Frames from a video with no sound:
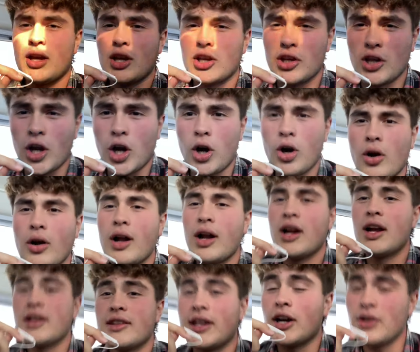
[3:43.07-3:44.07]
You know,
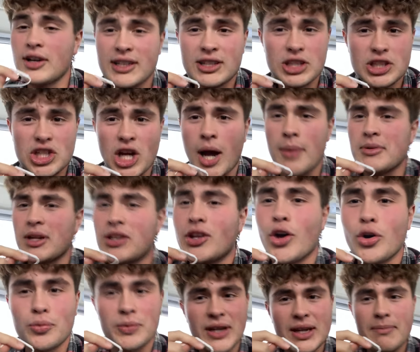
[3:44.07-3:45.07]
they'll get the job done,
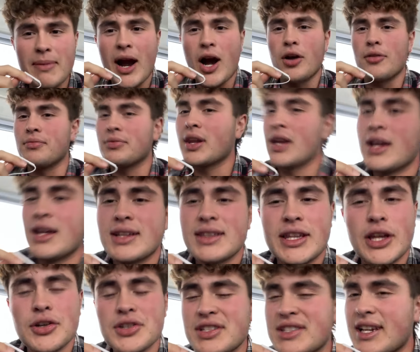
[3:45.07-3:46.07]
they'll rebound.
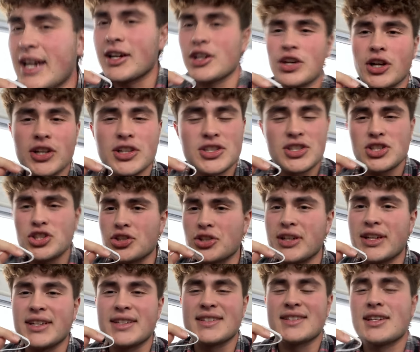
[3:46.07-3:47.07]
They'll set good
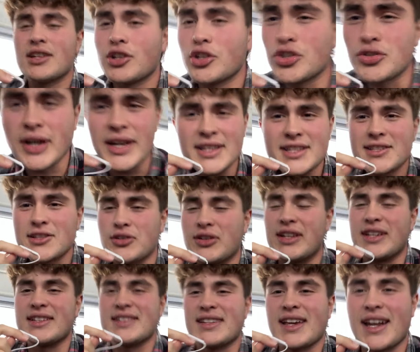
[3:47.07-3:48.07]
screens, great
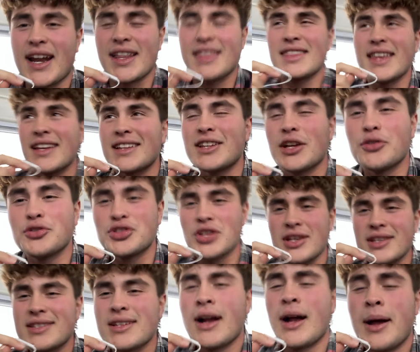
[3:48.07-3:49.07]
screens, and I think they'll
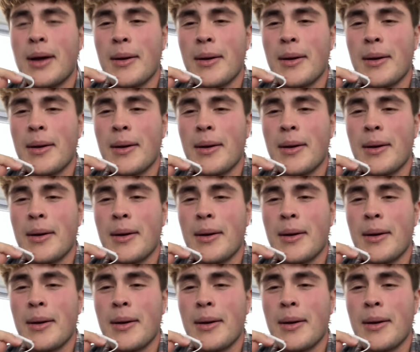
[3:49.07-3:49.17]
just